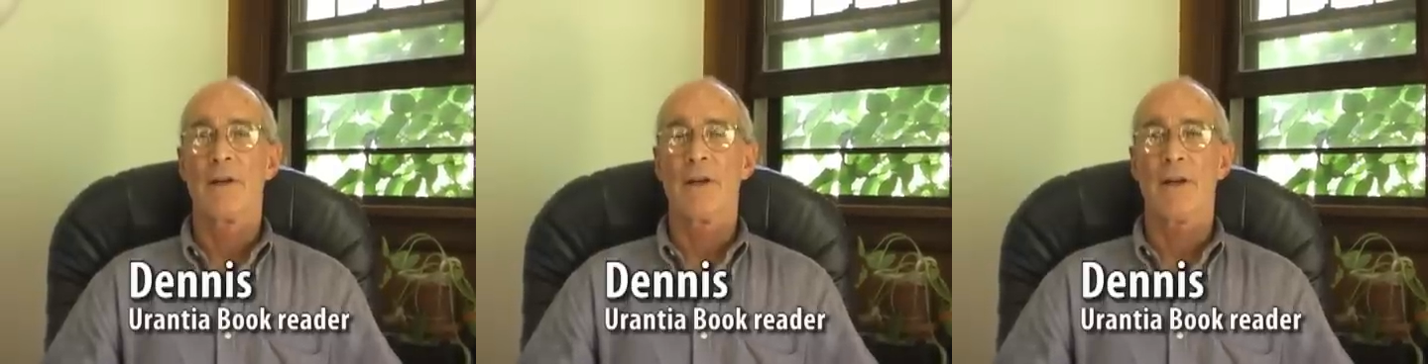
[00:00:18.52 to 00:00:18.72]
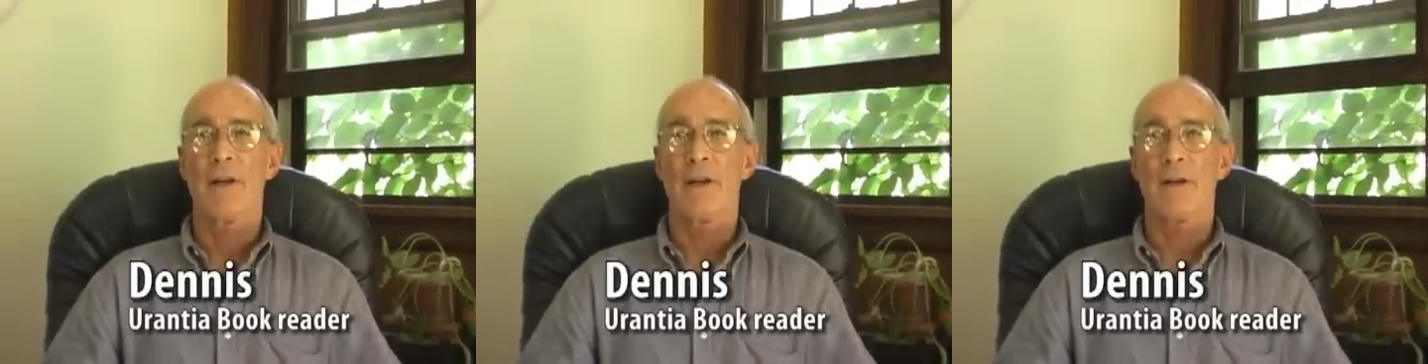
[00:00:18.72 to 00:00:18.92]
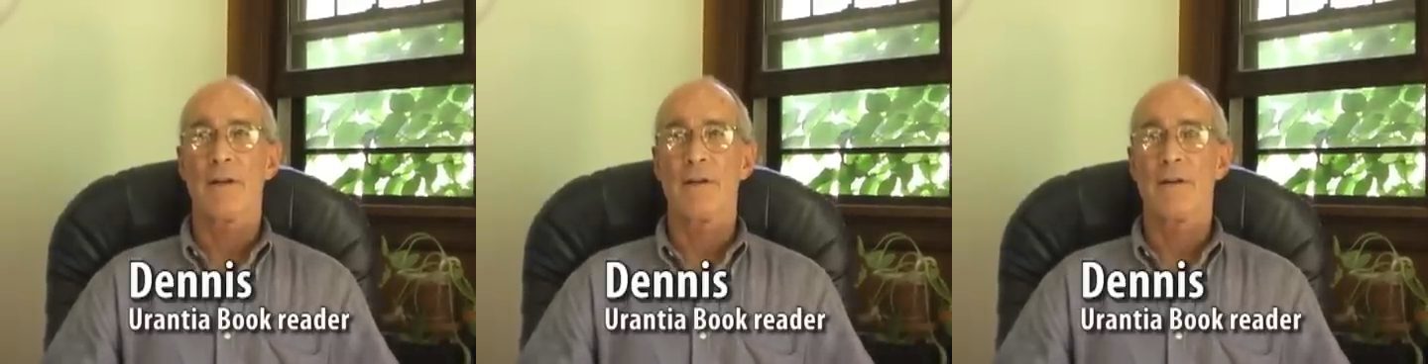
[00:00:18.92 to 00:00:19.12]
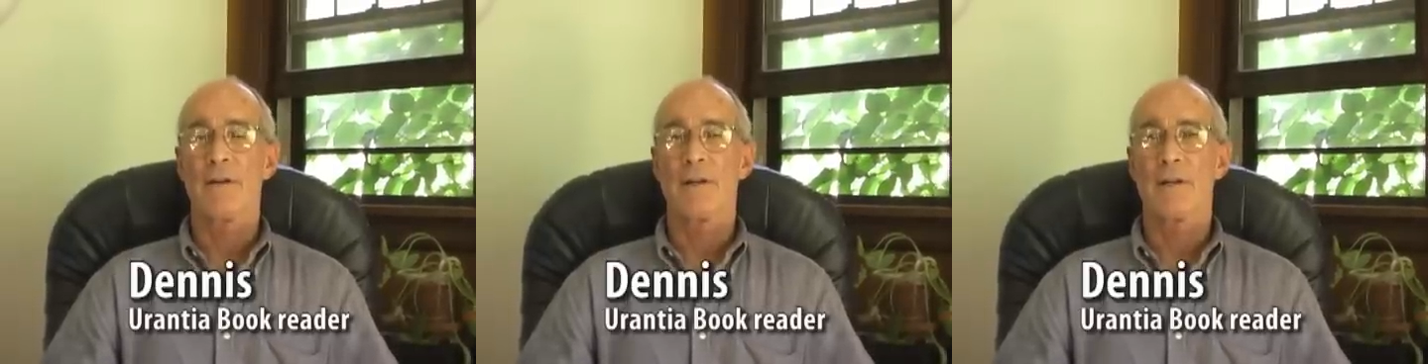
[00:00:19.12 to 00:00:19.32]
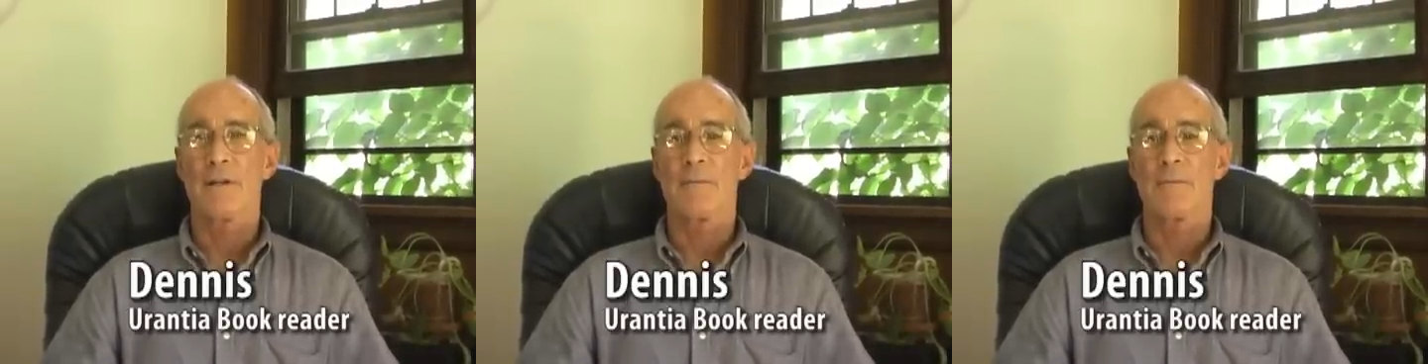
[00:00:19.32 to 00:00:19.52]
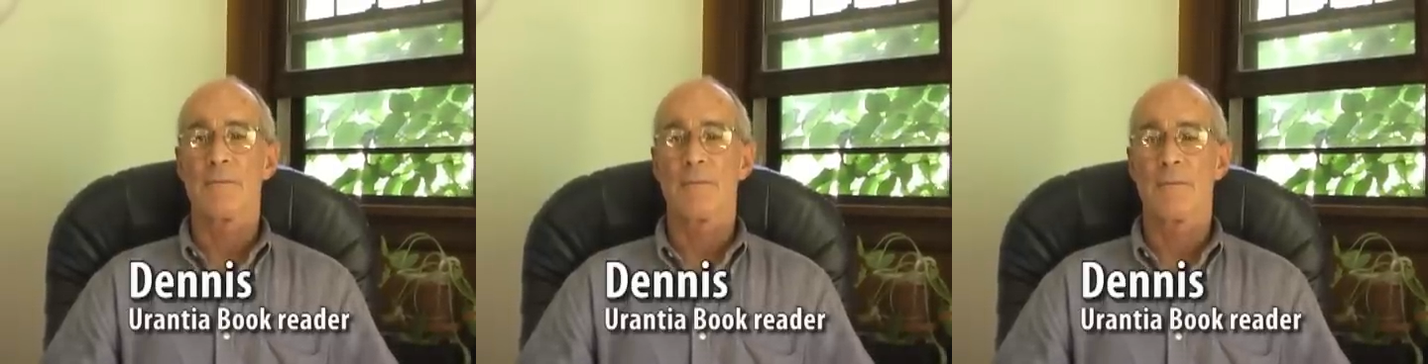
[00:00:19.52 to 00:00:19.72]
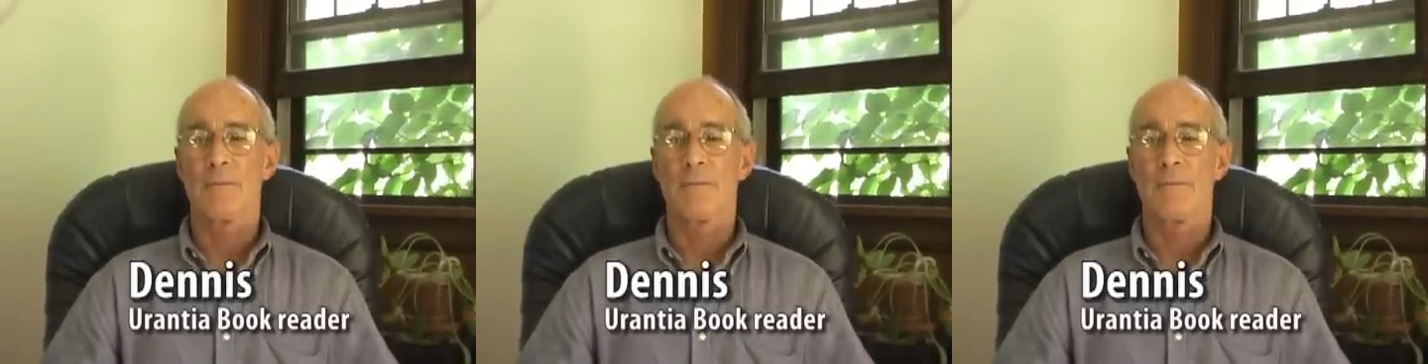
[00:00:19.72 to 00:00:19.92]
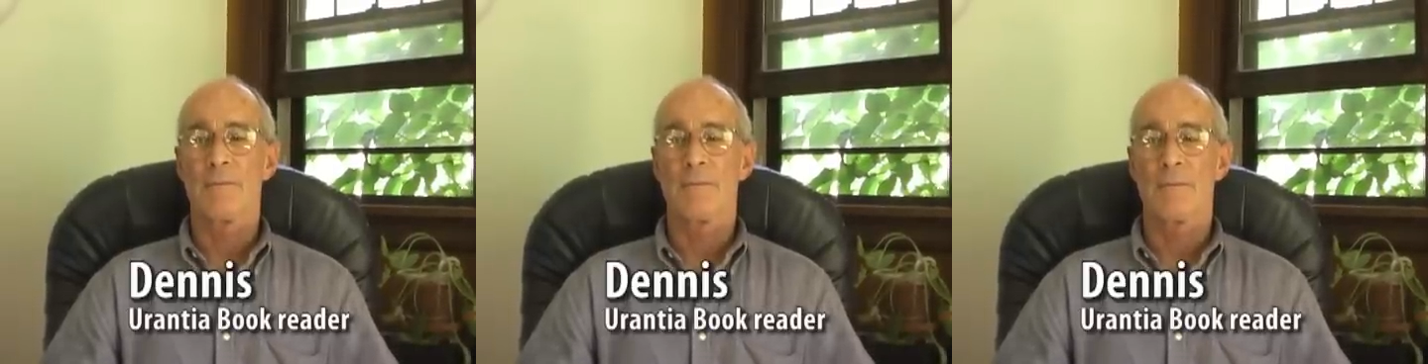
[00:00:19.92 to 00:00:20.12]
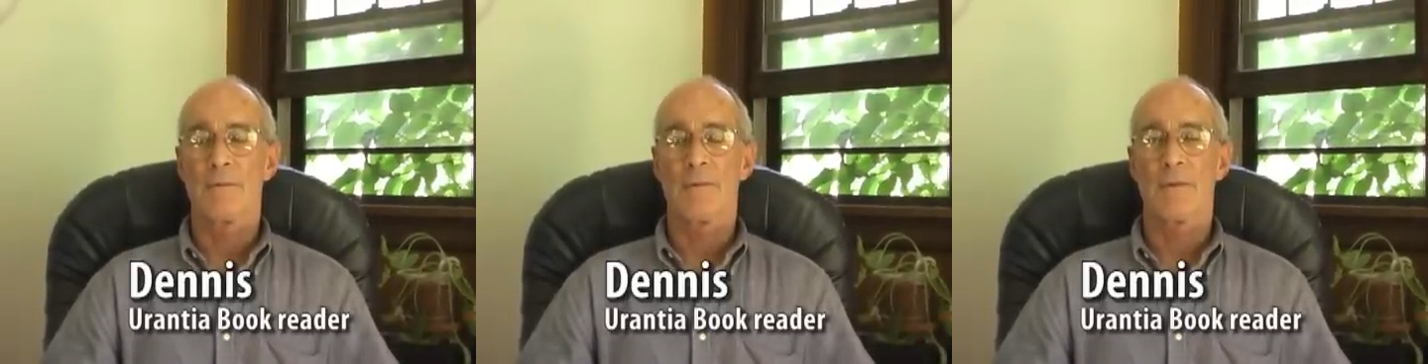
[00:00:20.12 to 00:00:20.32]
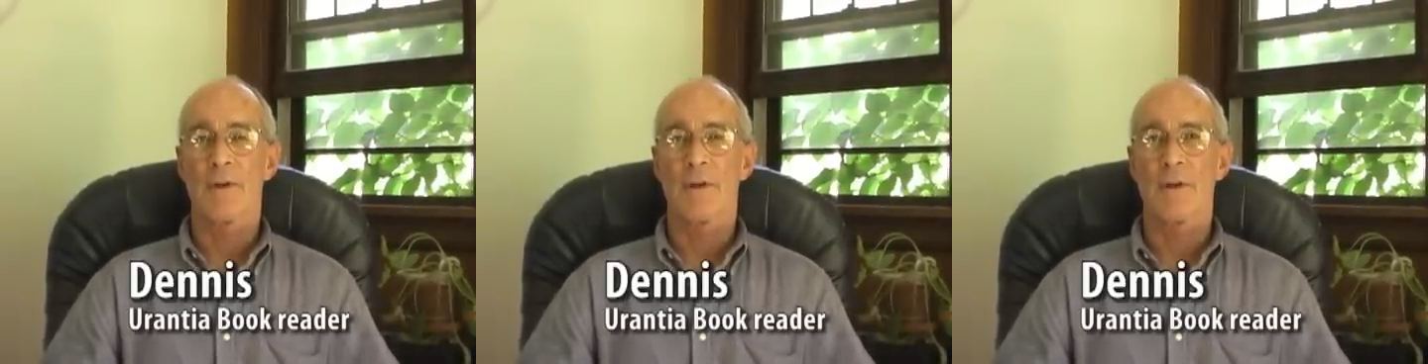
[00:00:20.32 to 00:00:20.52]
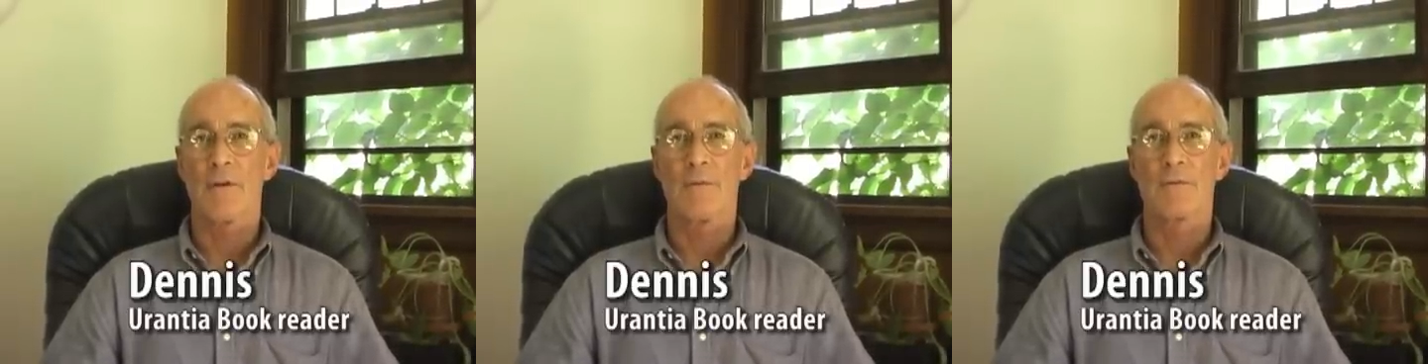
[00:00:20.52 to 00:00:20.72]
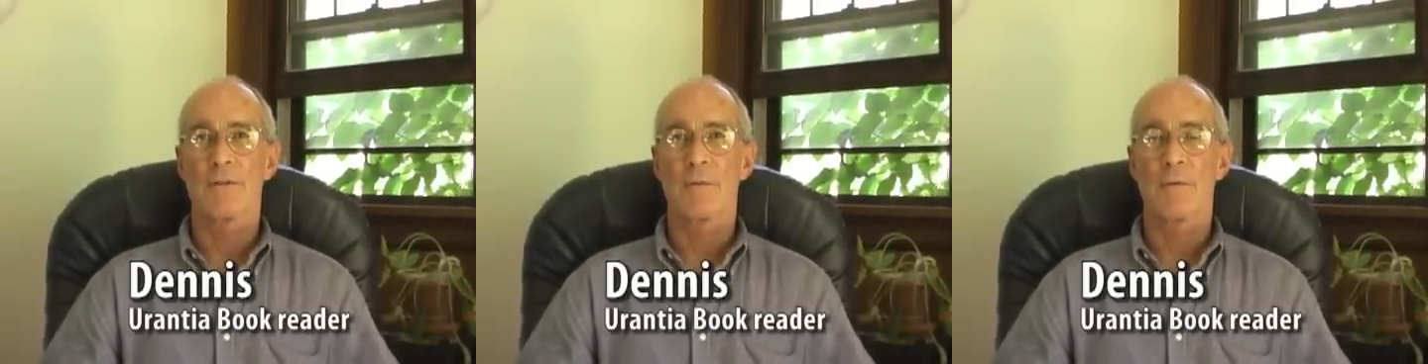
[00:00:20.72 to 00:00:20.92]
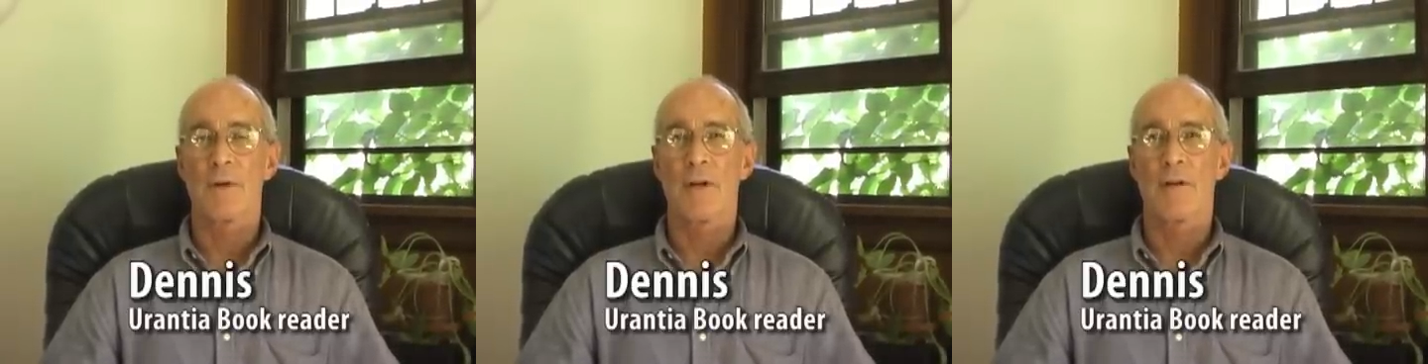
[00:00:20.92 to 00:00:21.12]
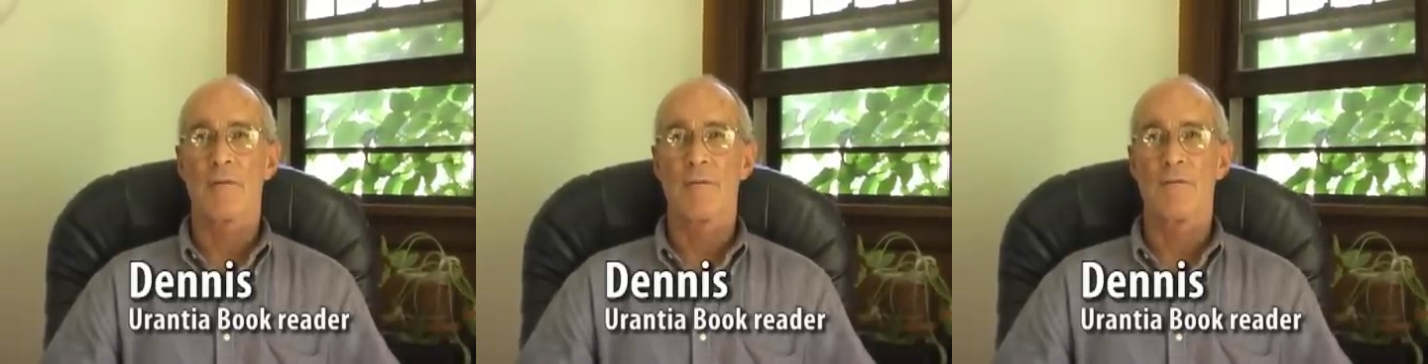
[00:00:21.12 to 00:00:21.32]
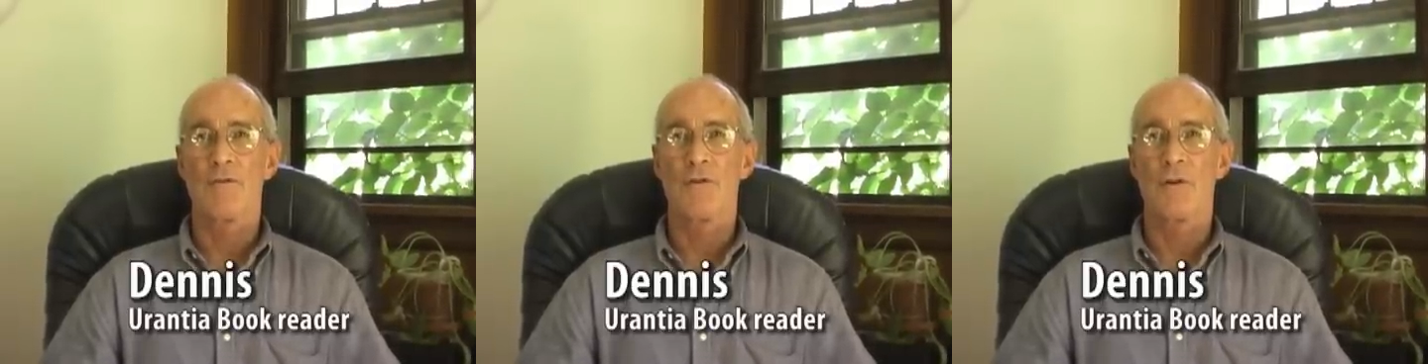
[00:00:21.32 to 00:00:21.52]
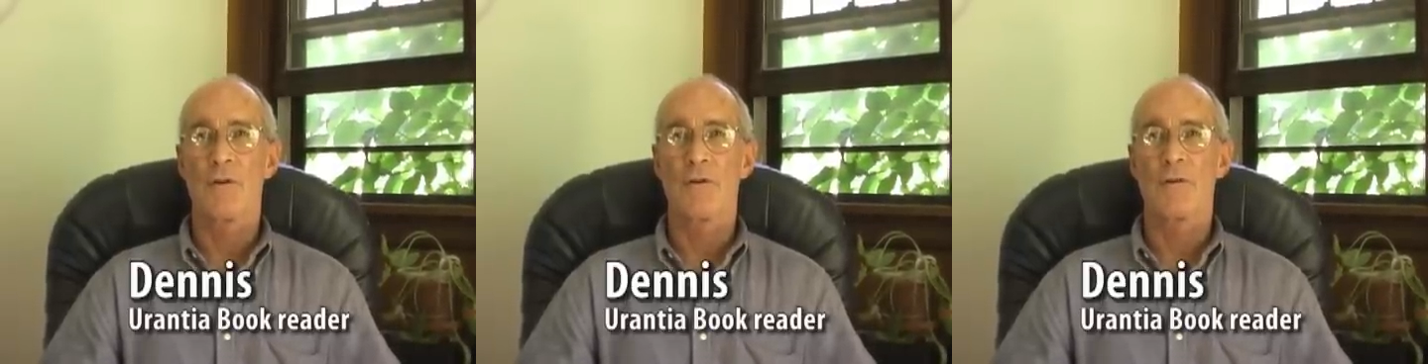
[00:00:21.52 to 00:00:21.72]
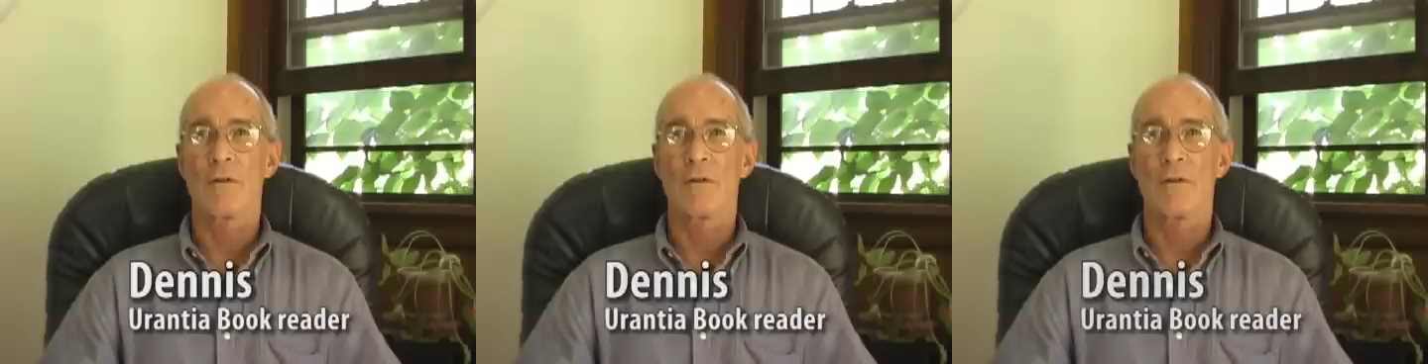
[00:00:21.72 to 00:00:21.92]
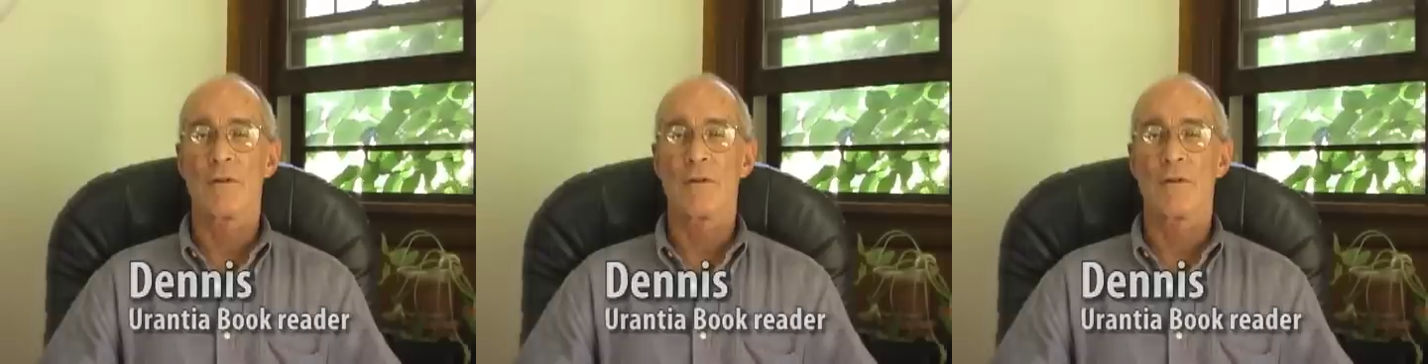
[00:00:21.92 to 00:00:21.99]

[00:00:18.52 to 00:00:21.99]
and thought it was some kind of joke,